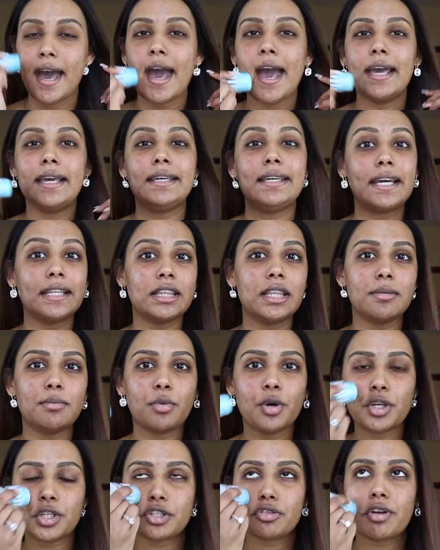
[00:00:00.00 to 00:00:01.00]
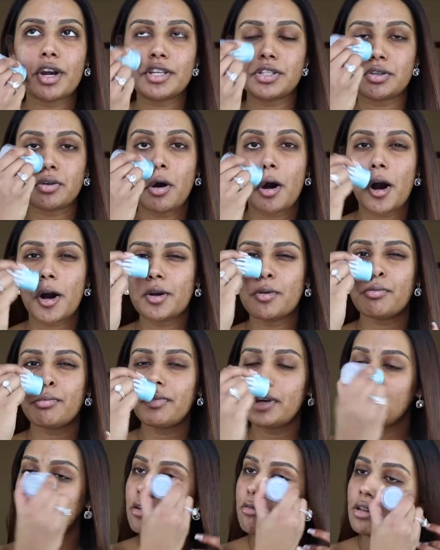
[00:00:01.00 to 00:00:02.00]
and get the moisturizer on
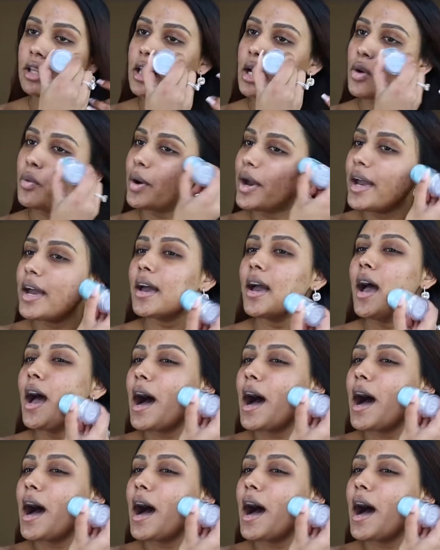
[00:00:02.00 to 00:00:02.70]
really really quick.